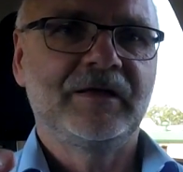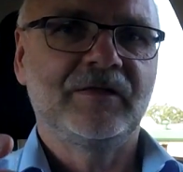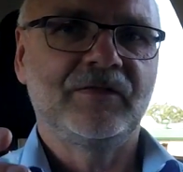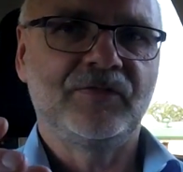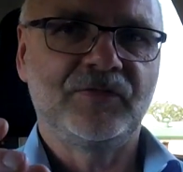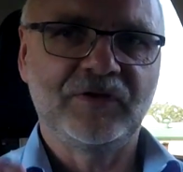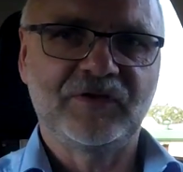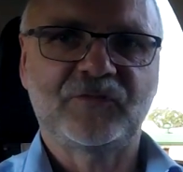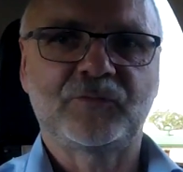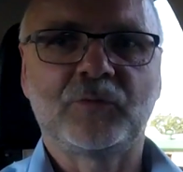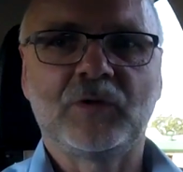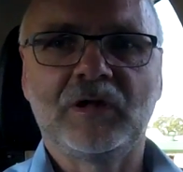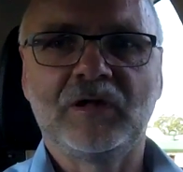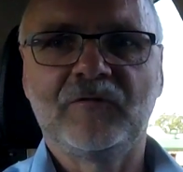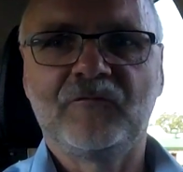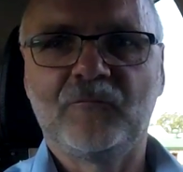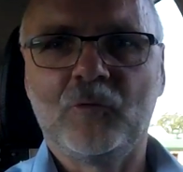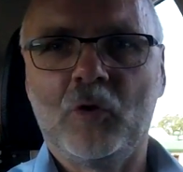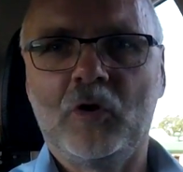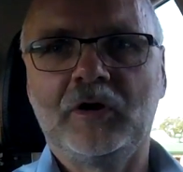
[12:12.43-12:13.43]
this will
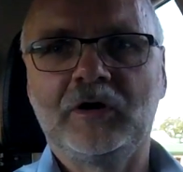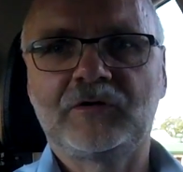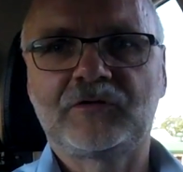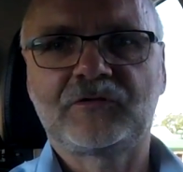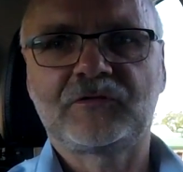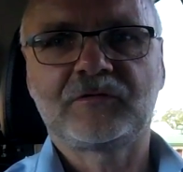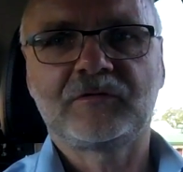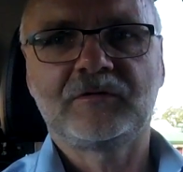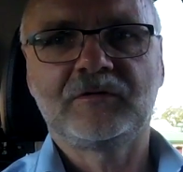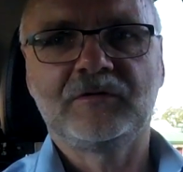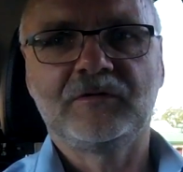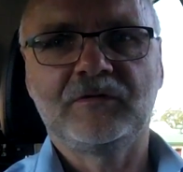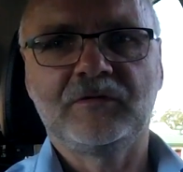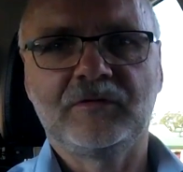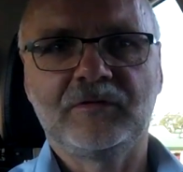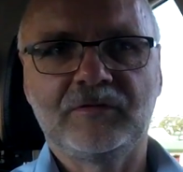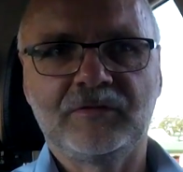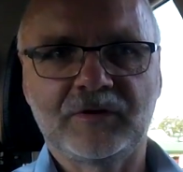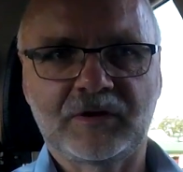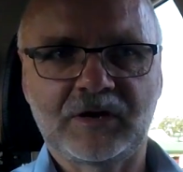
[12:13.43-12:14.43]
void
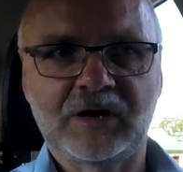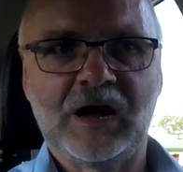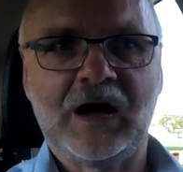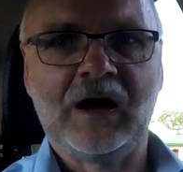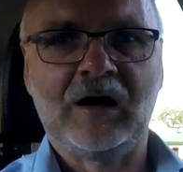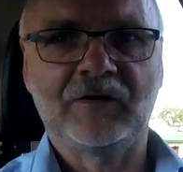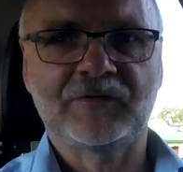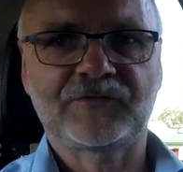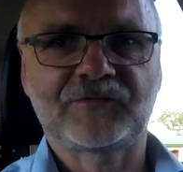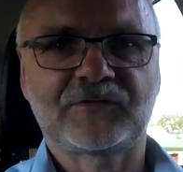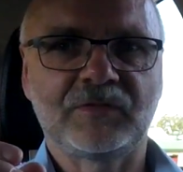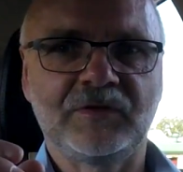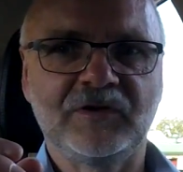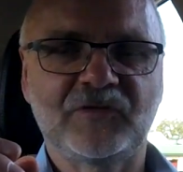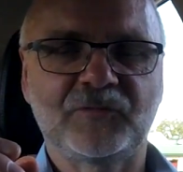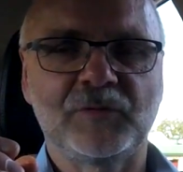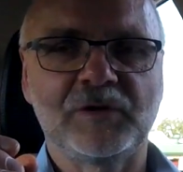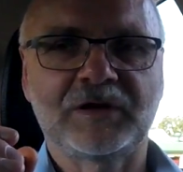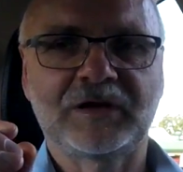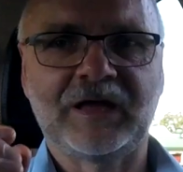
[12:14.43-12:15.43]
the car's,
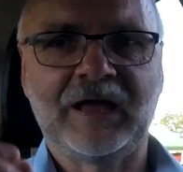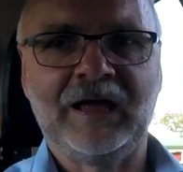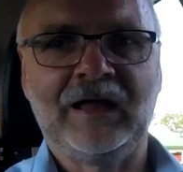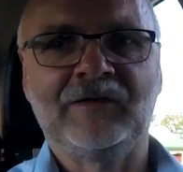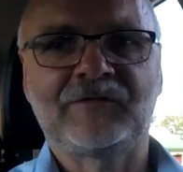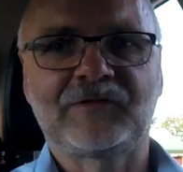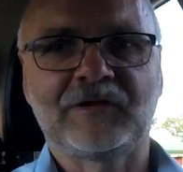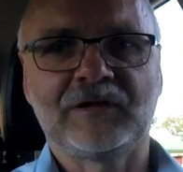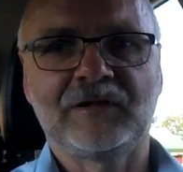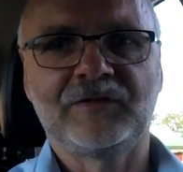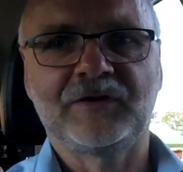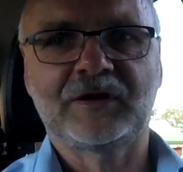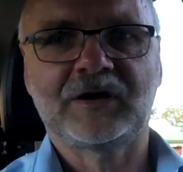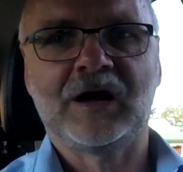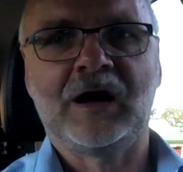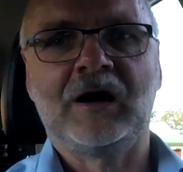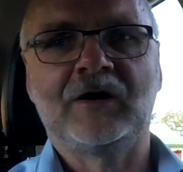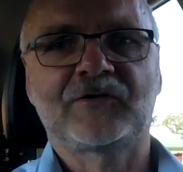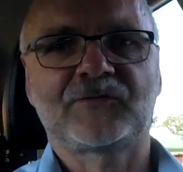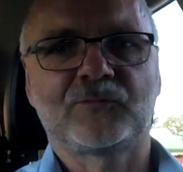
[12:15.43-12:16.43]
this will cancel the
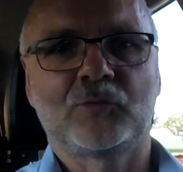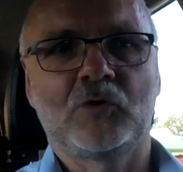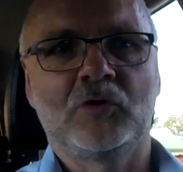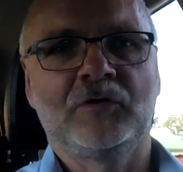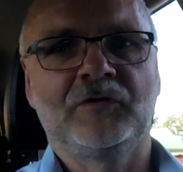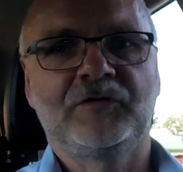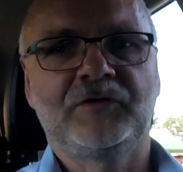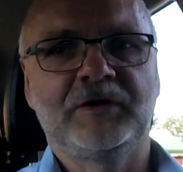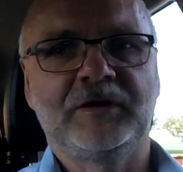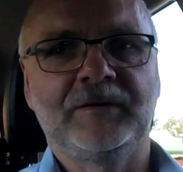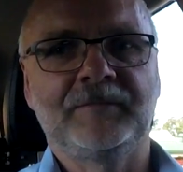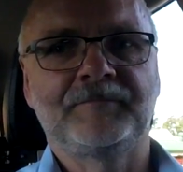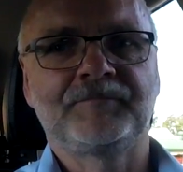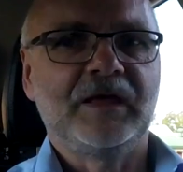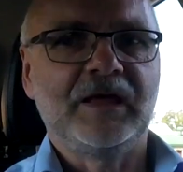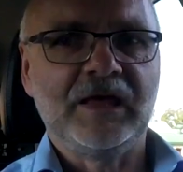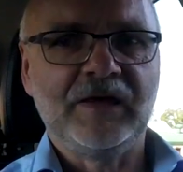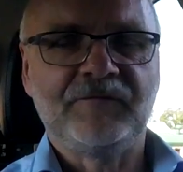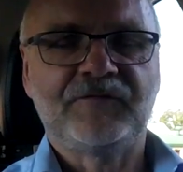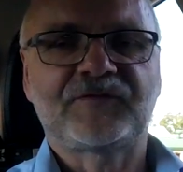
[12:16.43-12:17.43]
car's warranty
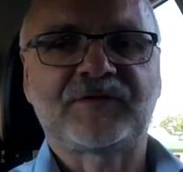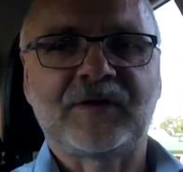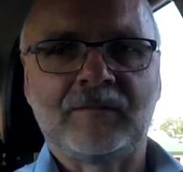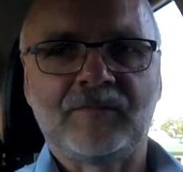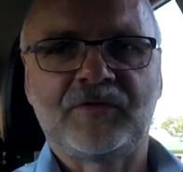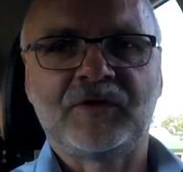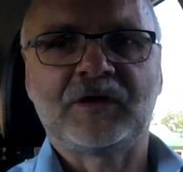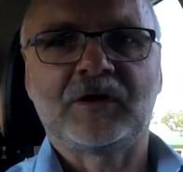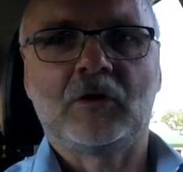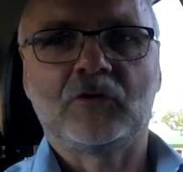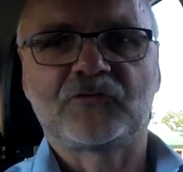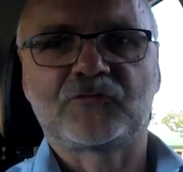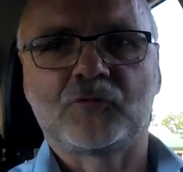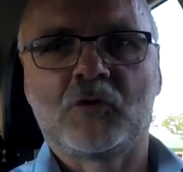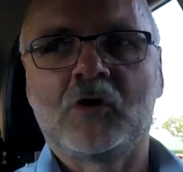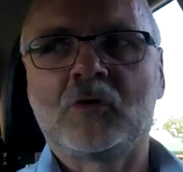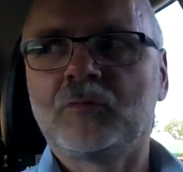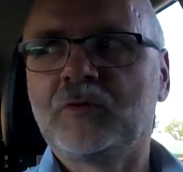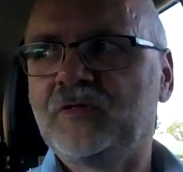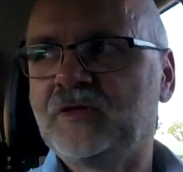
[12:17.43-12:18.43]
if something goes
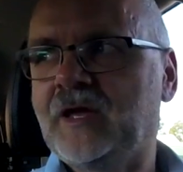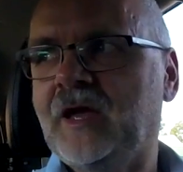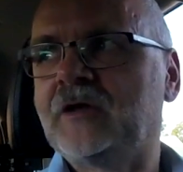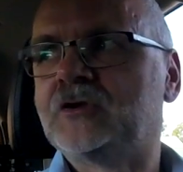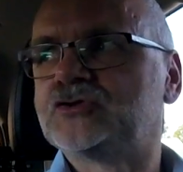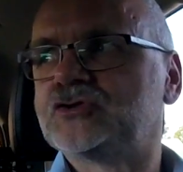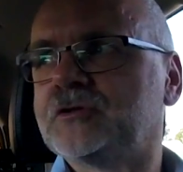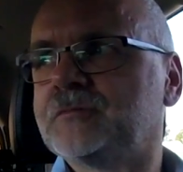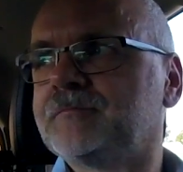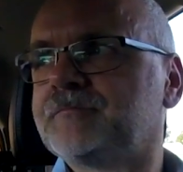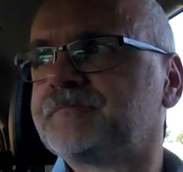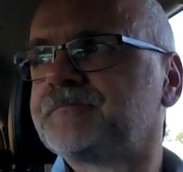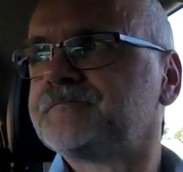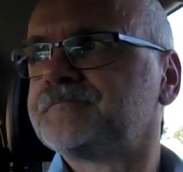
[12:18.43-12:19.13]
wrong with the engine.